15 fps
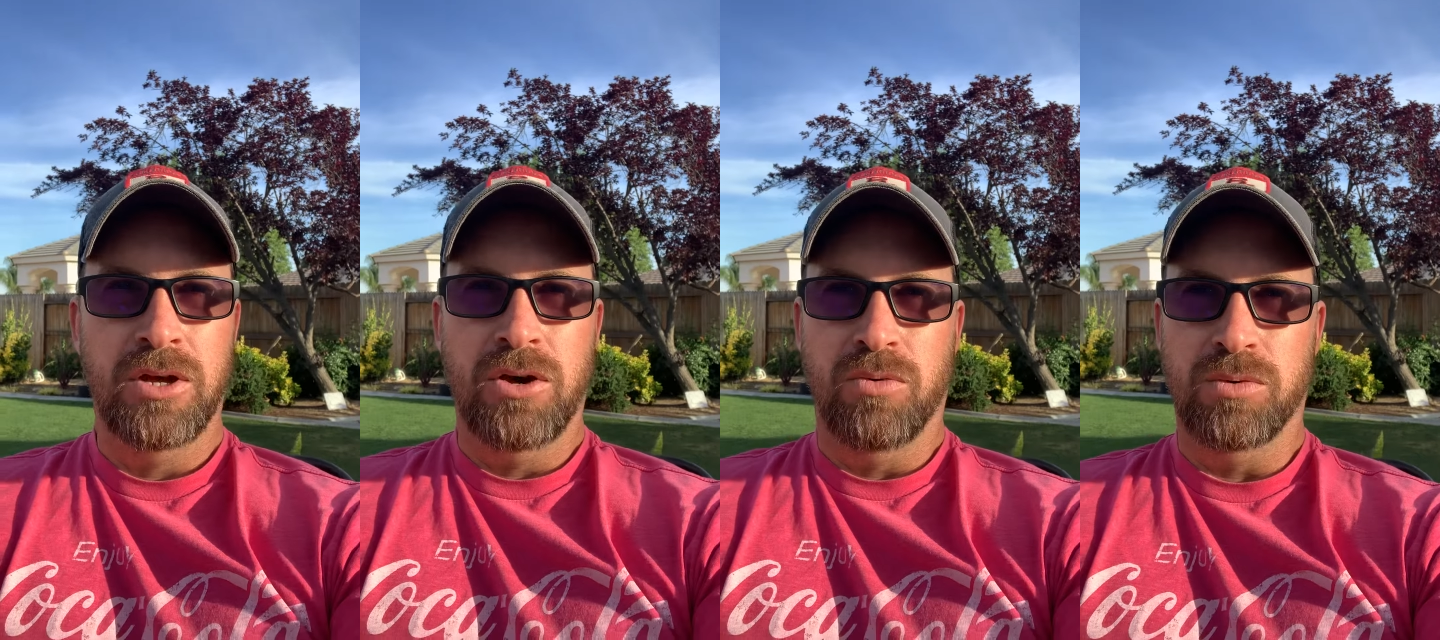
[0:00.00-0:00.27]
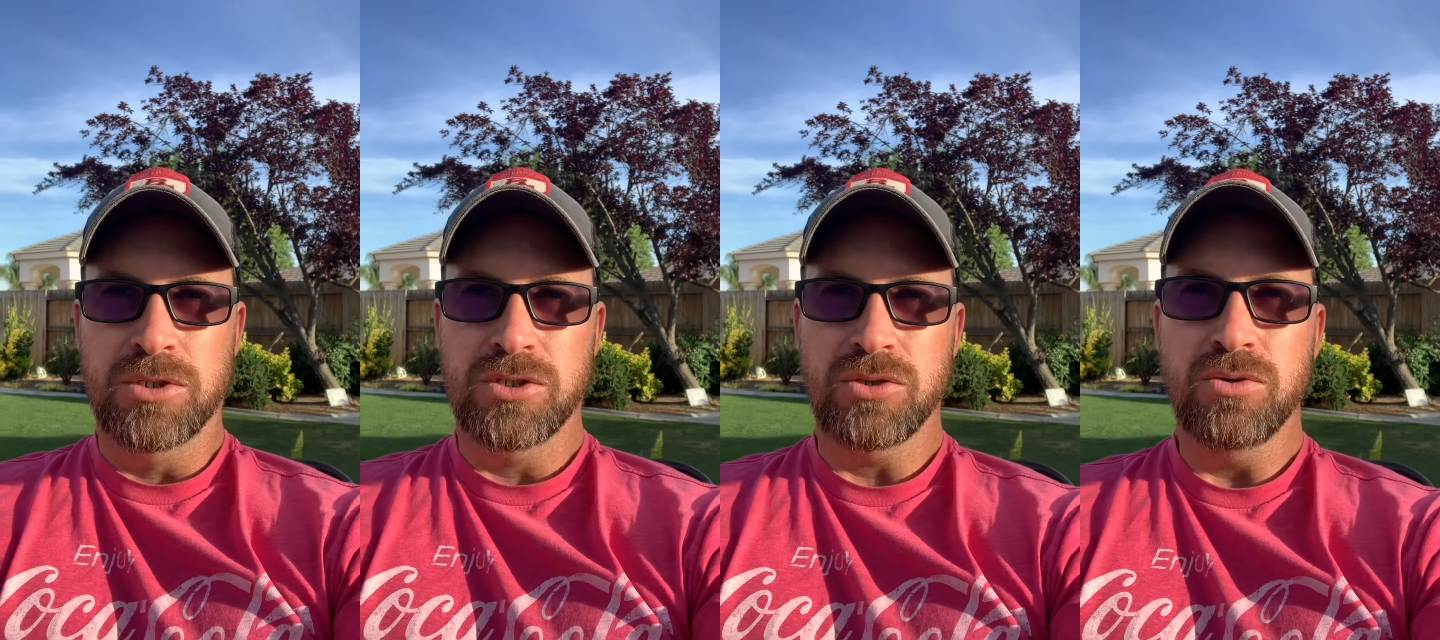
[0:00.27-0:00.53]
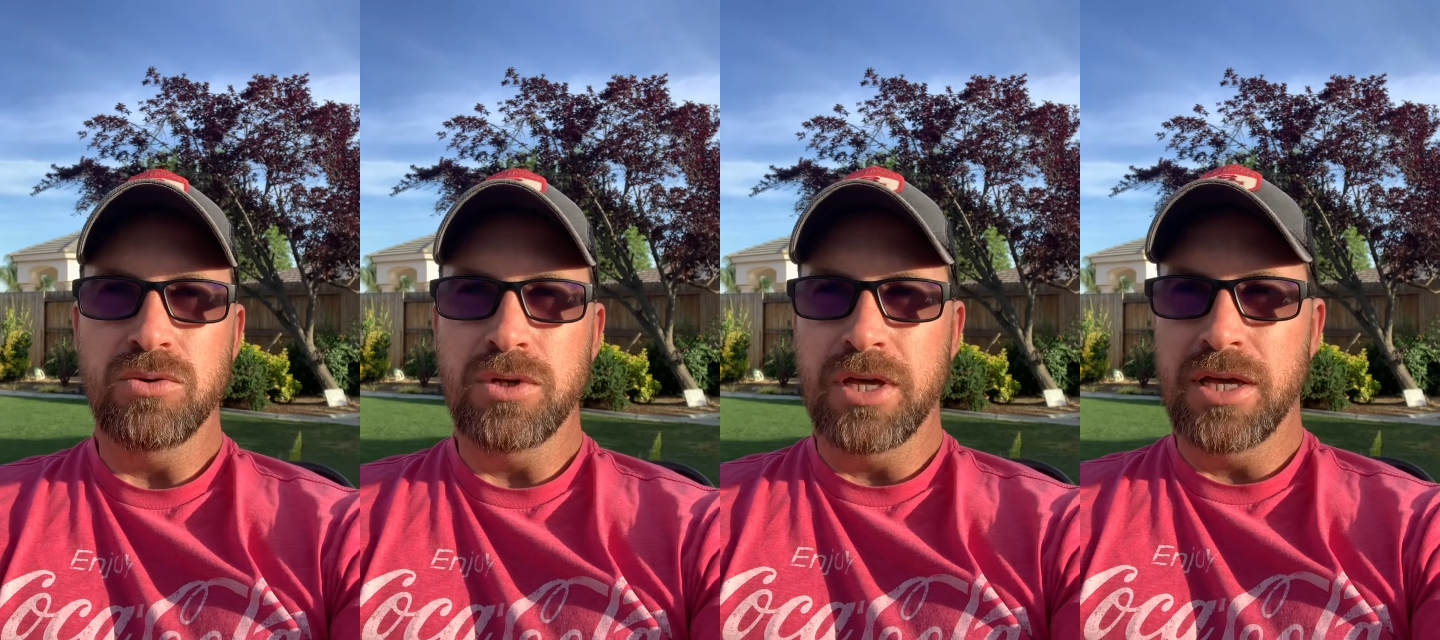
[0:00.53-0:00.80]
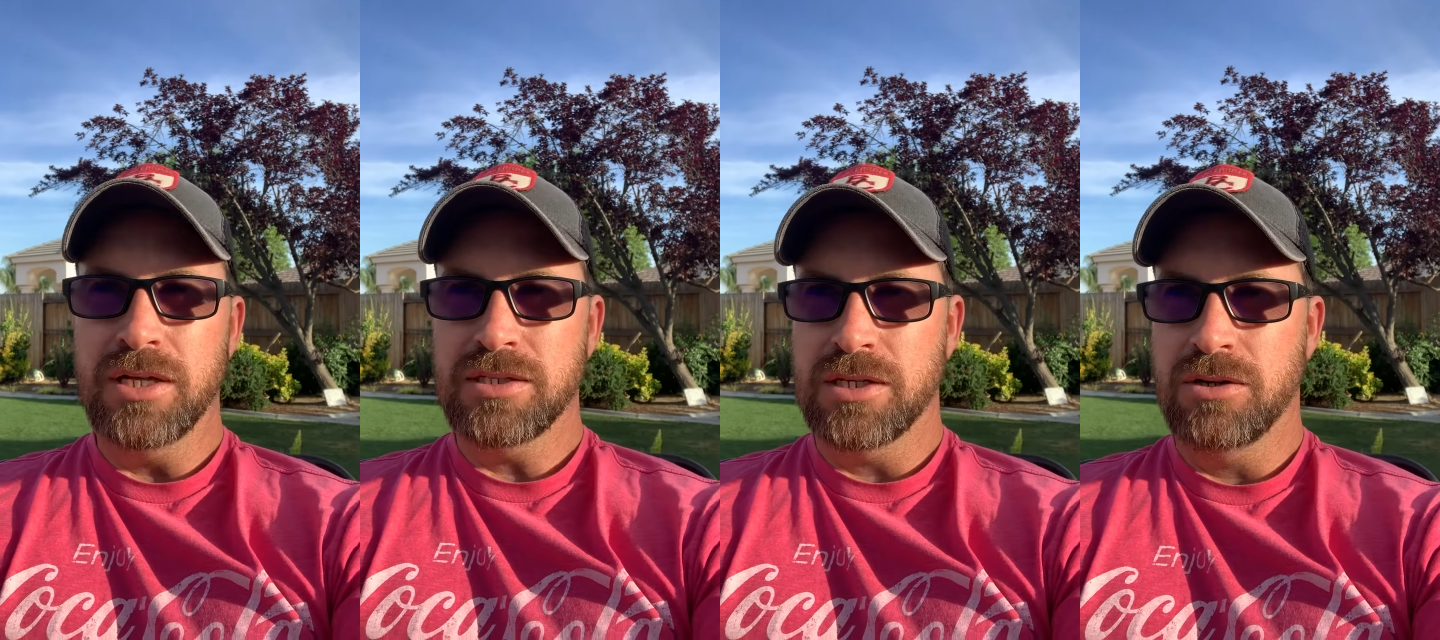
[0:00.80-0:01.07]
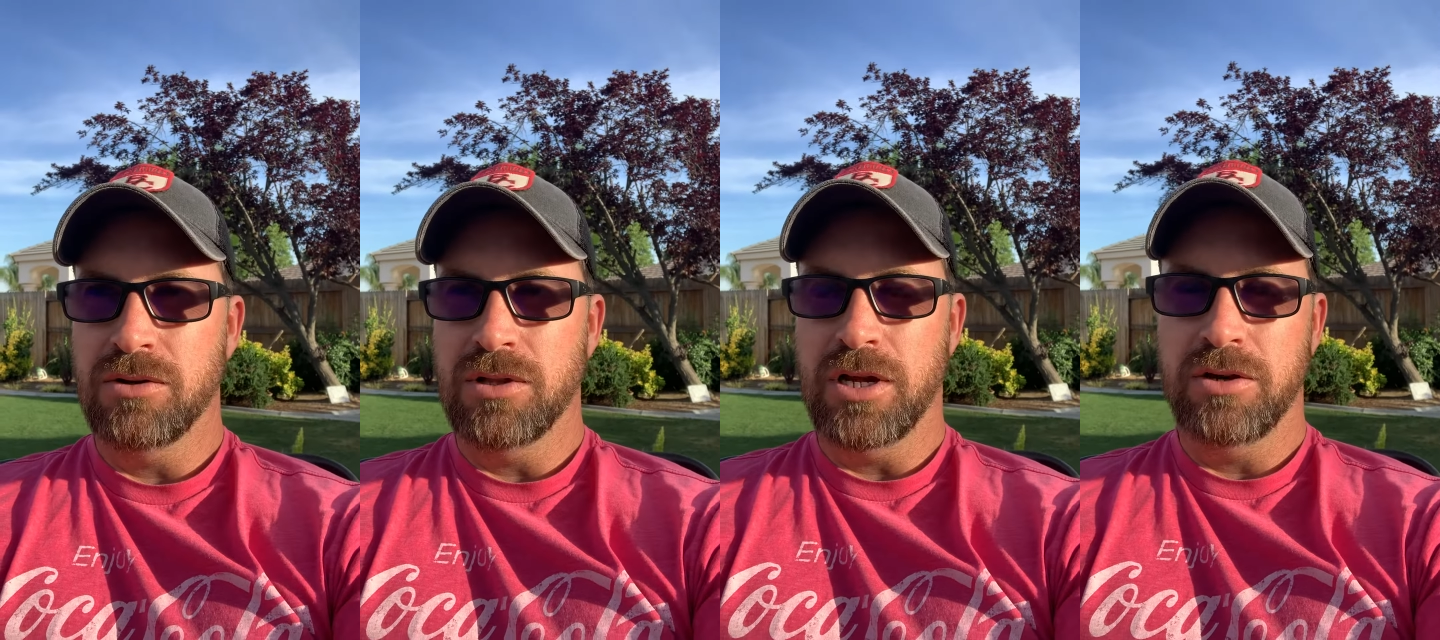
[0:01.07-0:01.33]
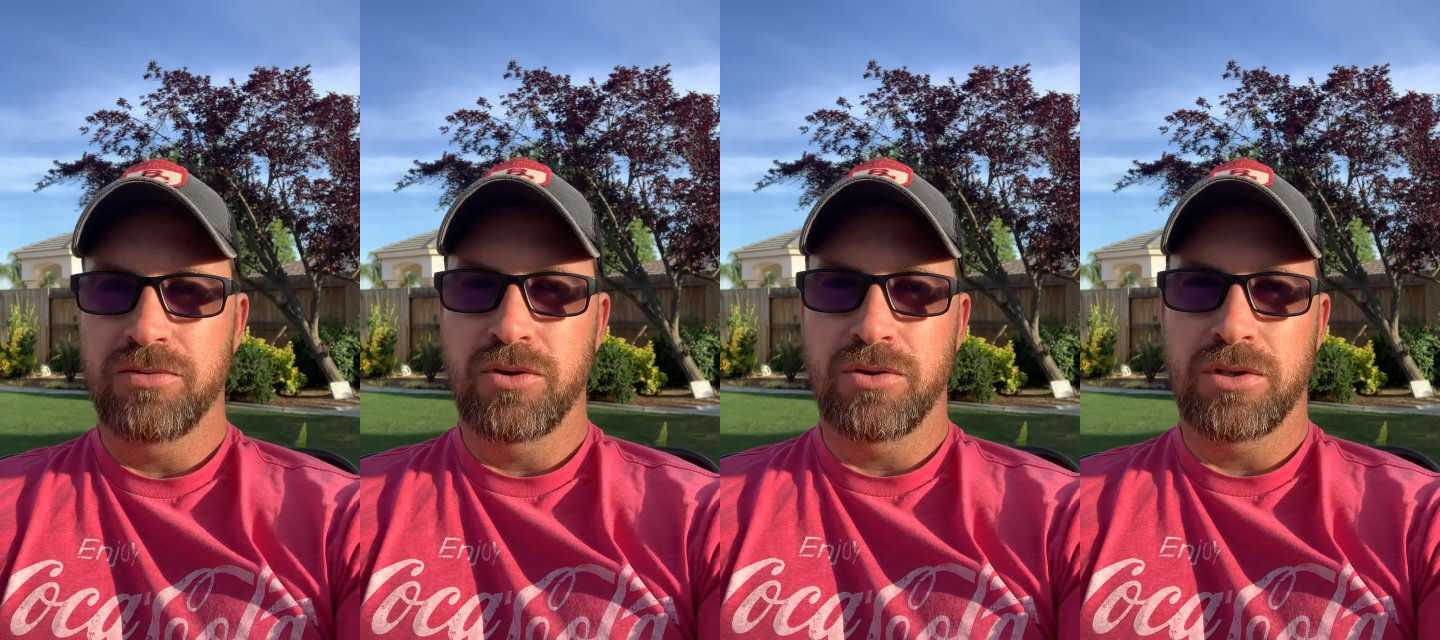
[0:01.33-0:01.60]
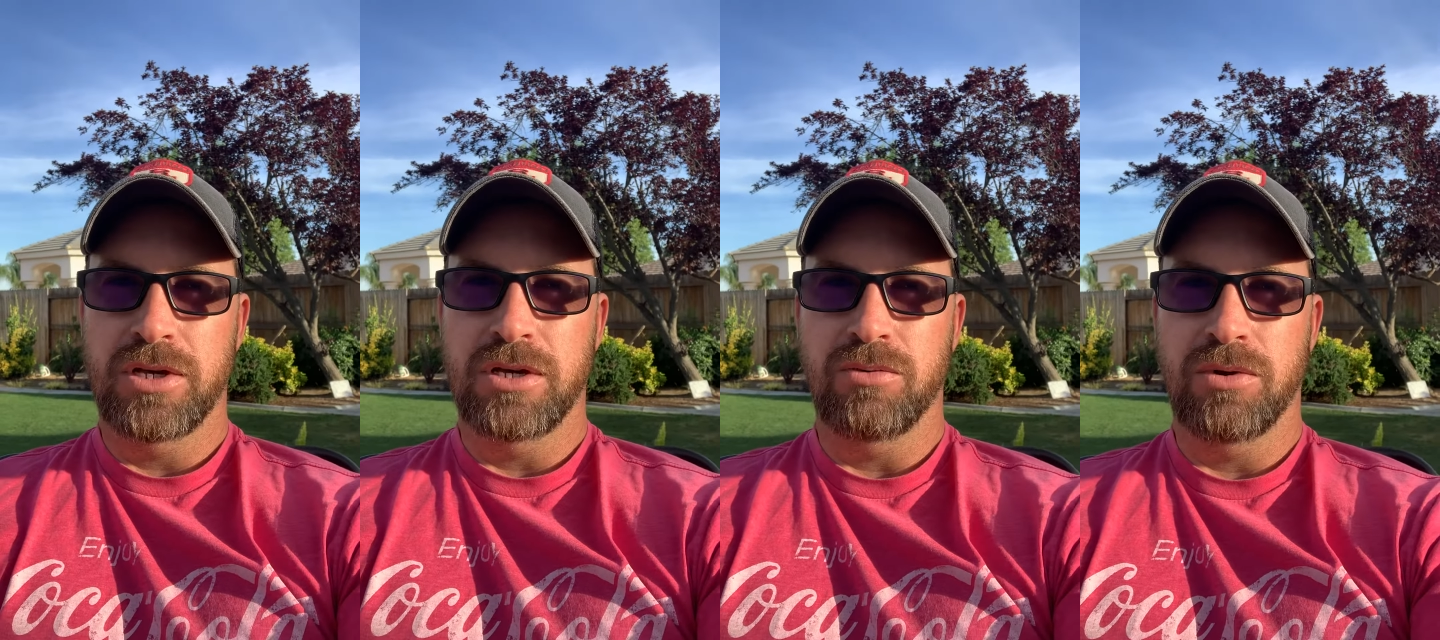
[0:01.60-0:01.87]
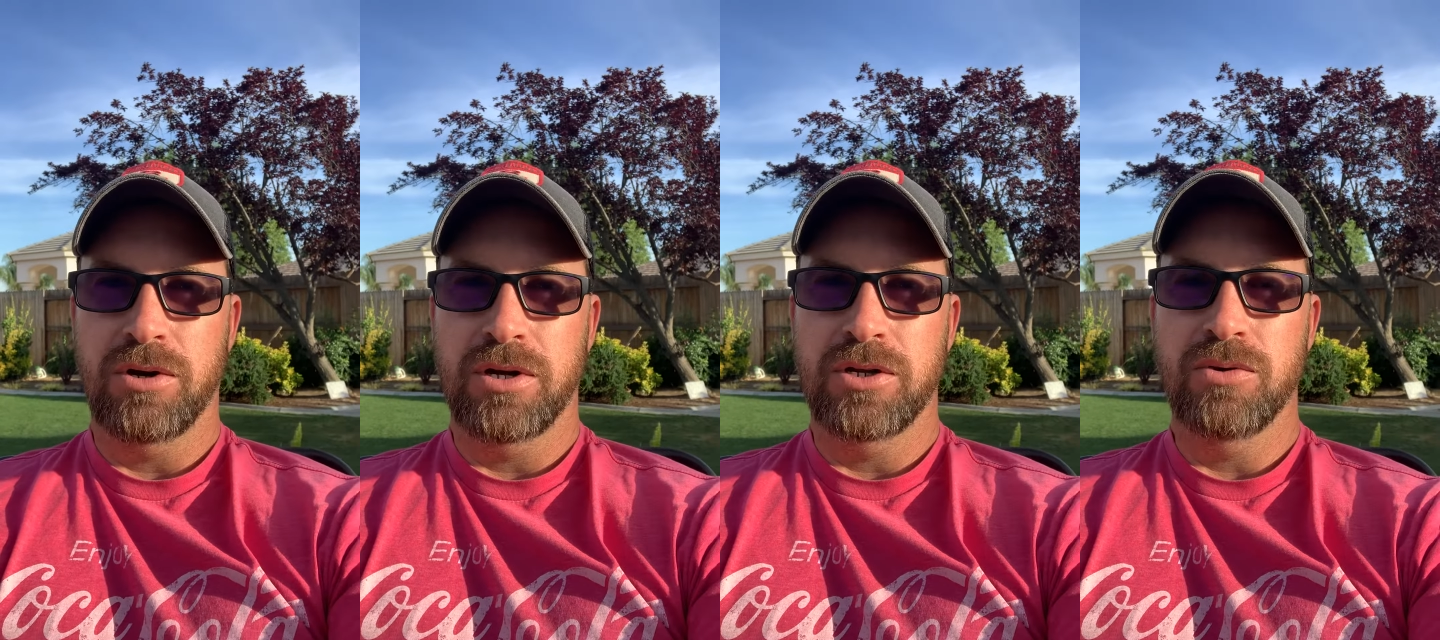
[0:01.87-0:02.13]
when school ends, I know a lot of you are thinking,
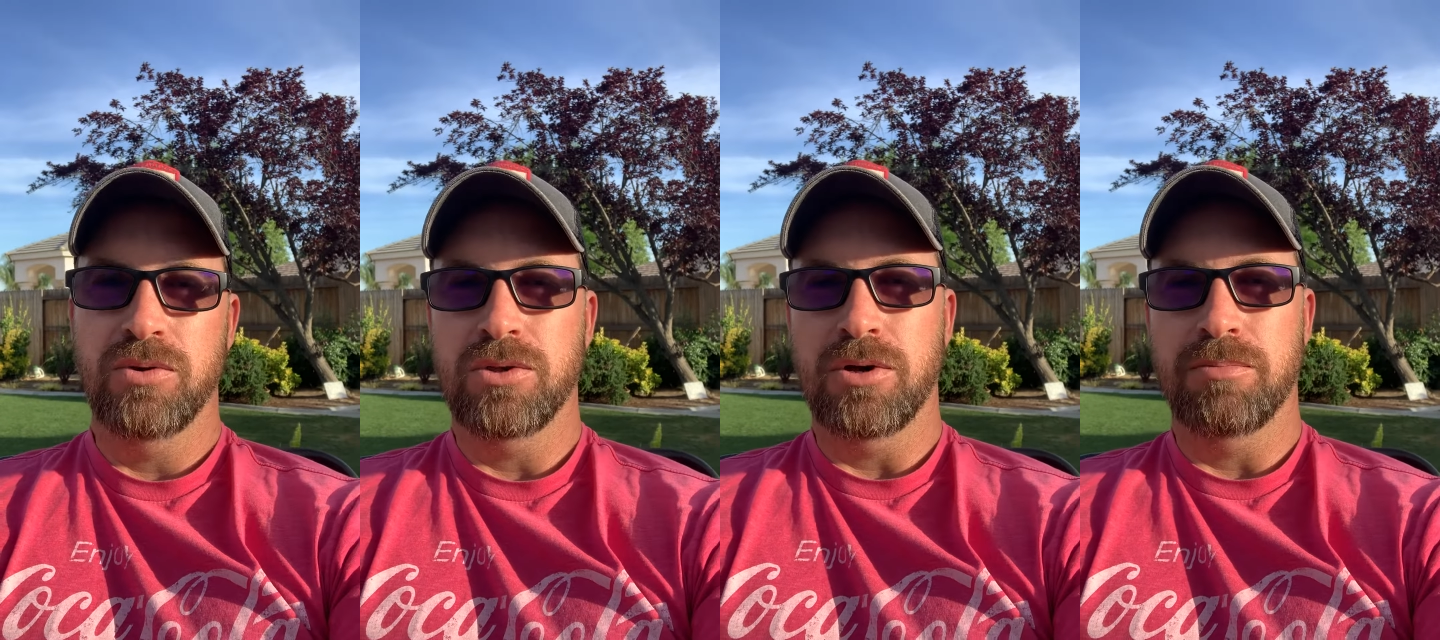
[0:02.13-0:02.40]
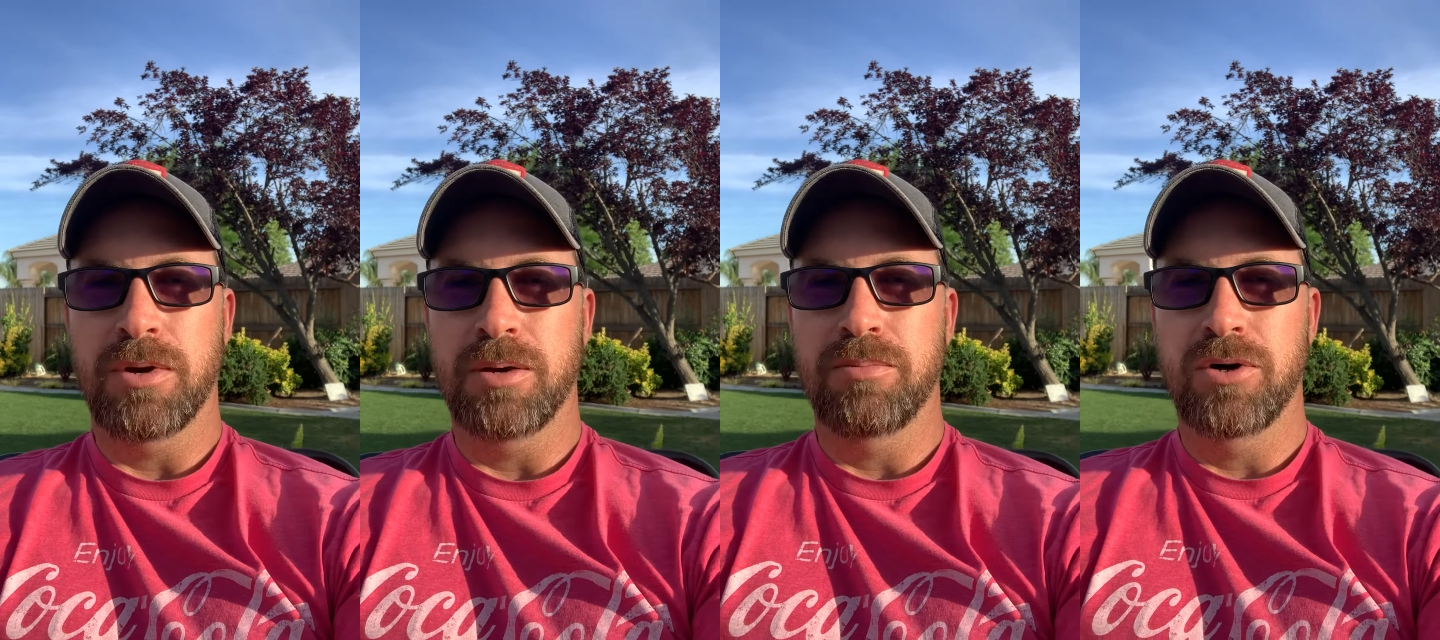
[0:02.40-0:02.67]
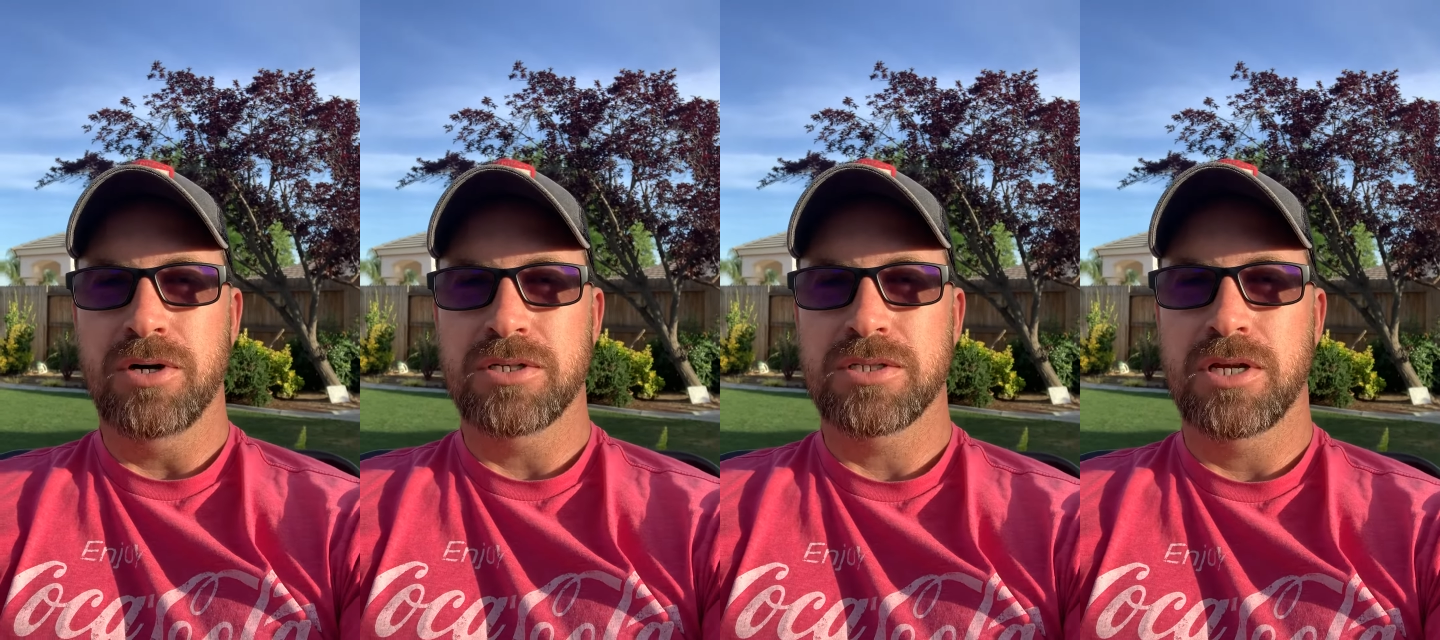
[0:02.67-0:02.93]
what do I do with all my books?